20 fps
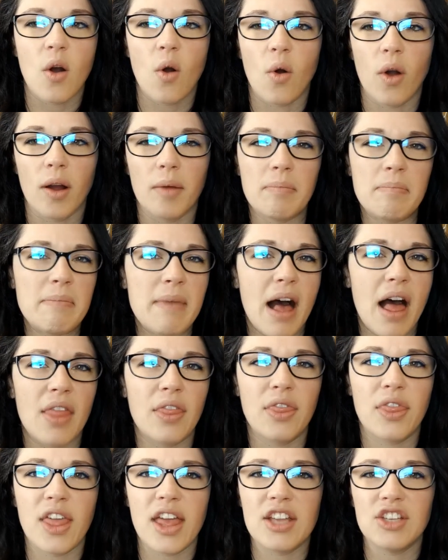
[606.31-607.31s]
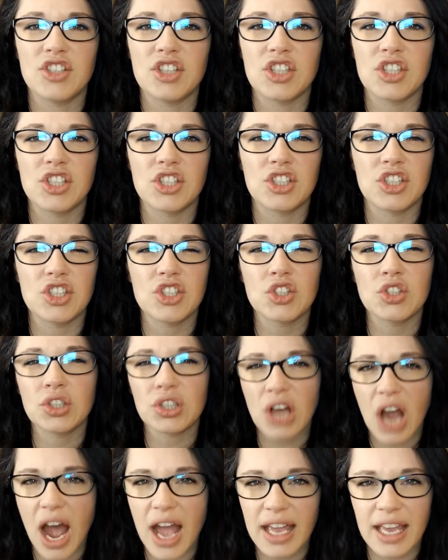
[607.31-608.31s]
or month, and
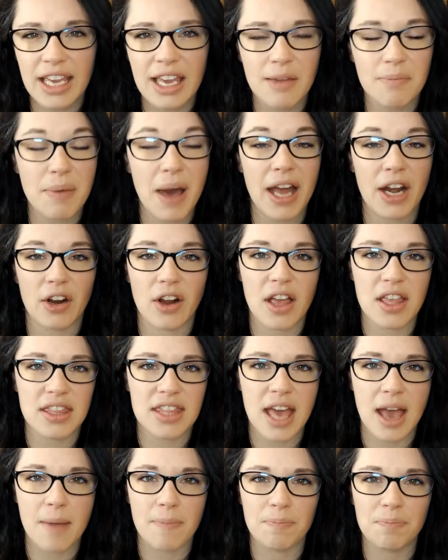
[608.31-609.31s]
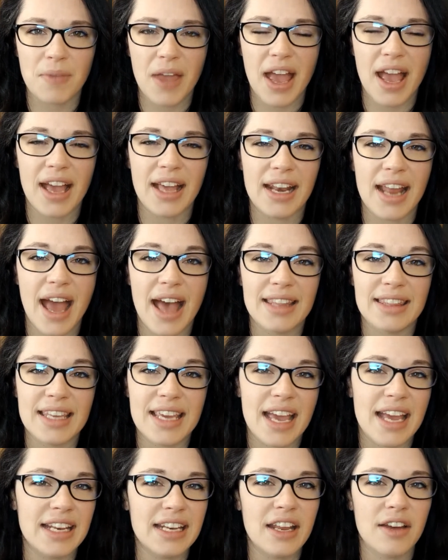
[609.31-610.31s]
just try and get better at them. And at
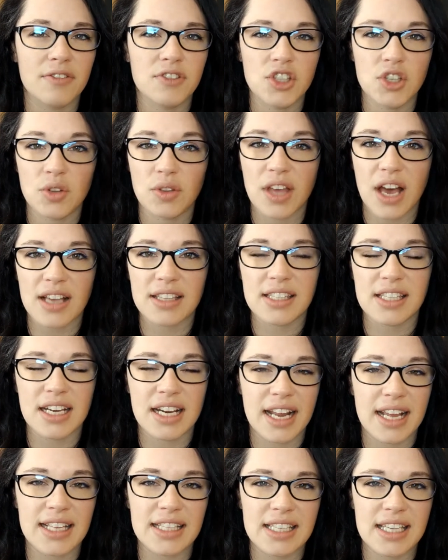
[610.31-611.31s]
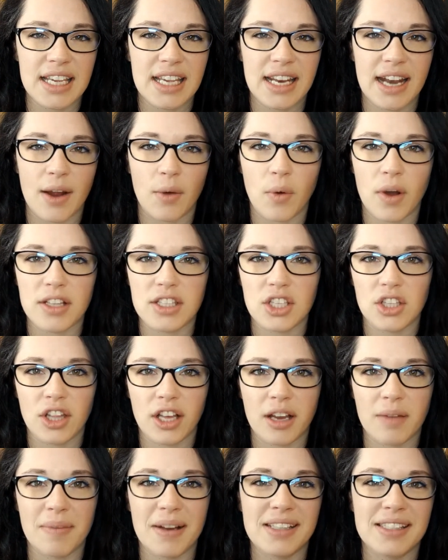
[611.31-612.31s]
the end of 2018, I want to
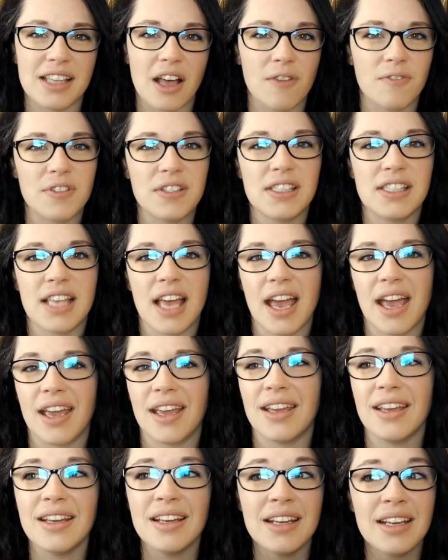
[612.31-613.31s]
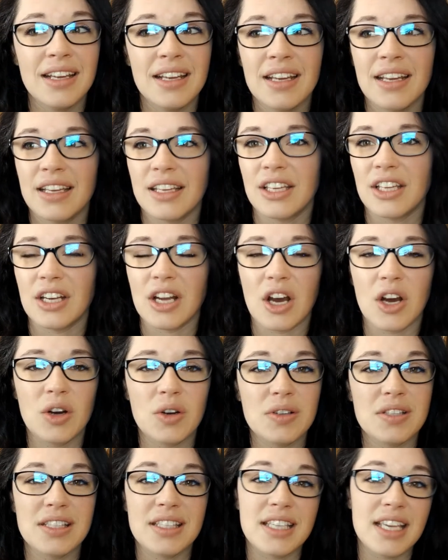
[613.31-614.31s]
look at myself and say, you
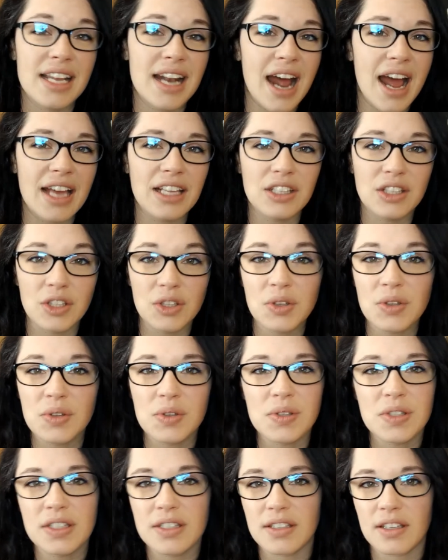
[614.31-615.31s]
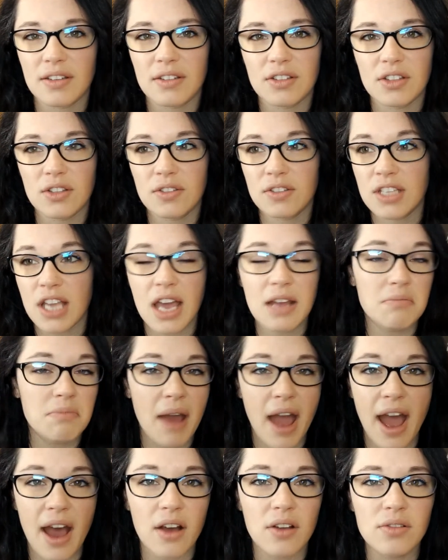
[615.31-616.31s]
know, did I lose 10
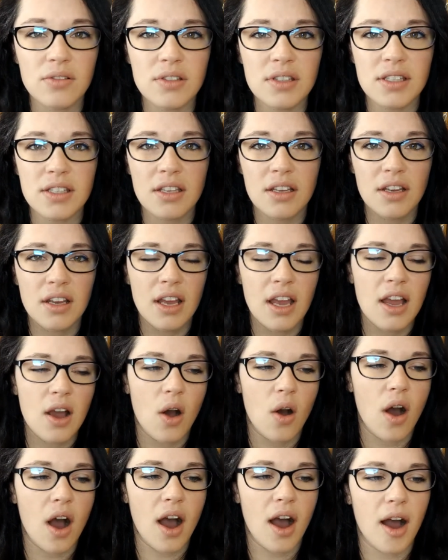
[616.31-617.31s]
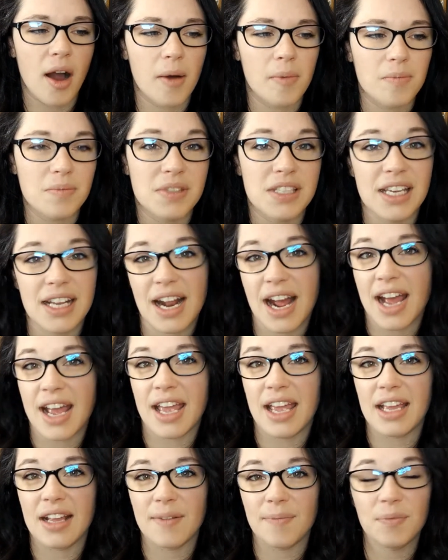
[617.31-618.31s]
pounds? Did
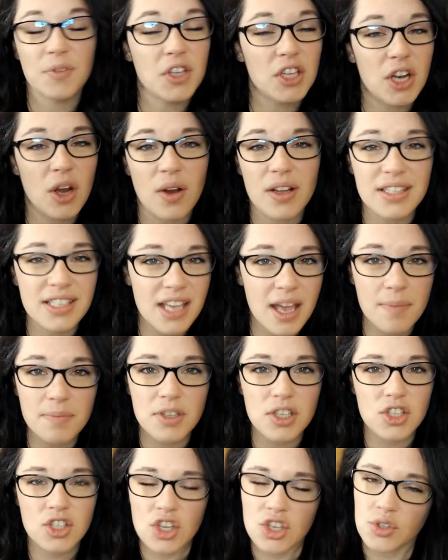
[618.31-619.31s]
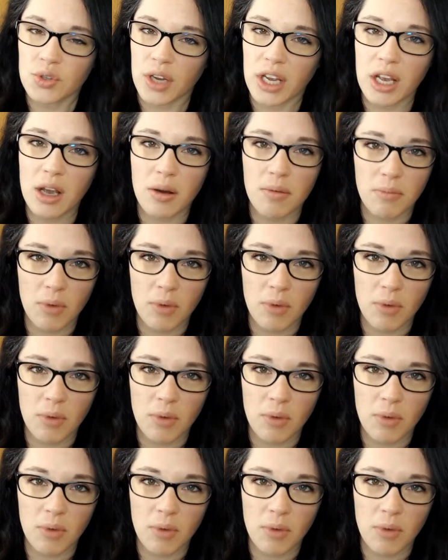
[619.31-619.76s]
I, you know, attempt to drink